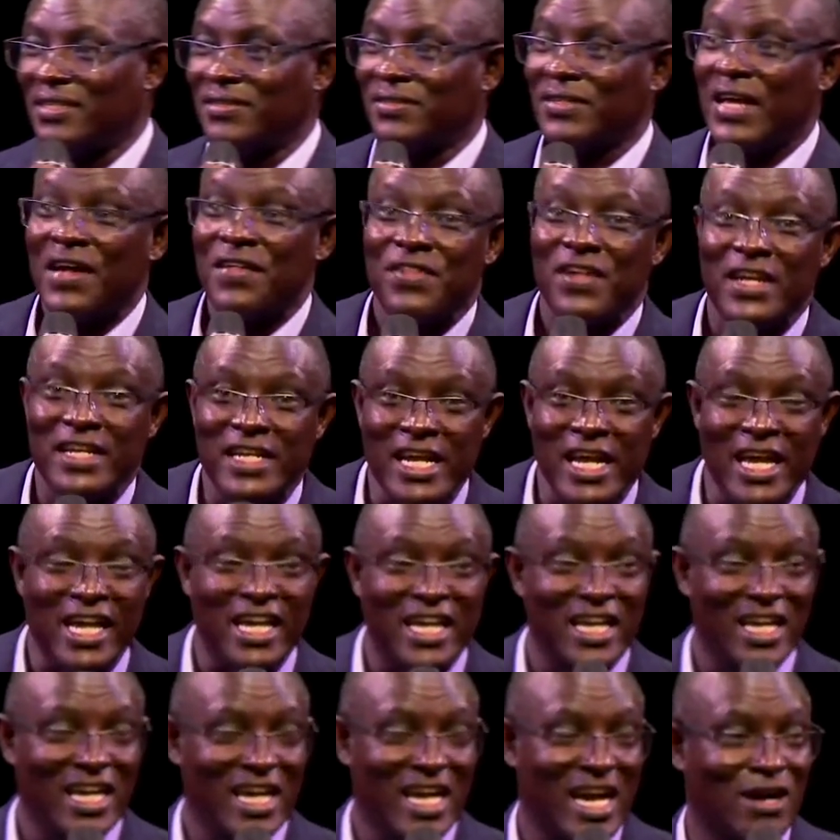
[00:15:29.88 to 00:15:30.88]
The other
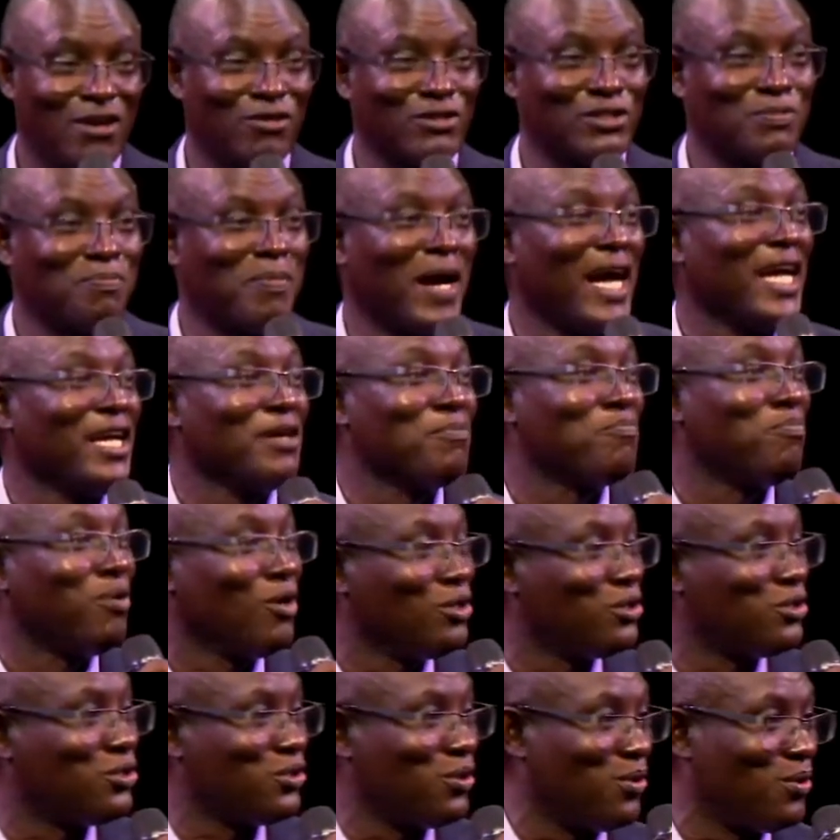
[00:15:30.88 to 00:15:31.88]
day, I was buying
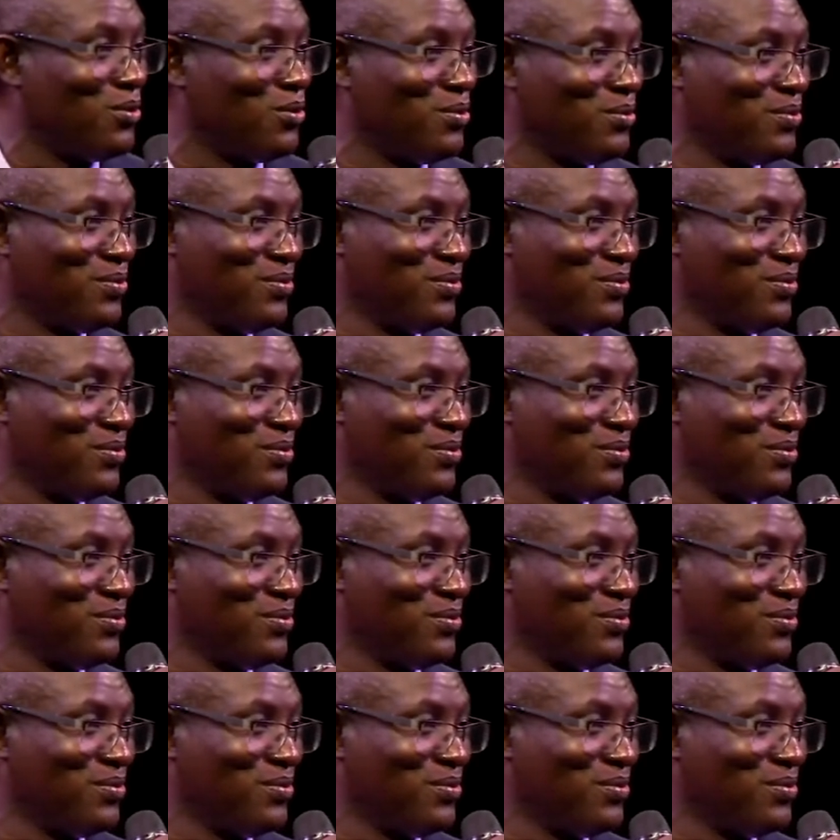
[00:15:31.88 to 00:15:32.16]
posho.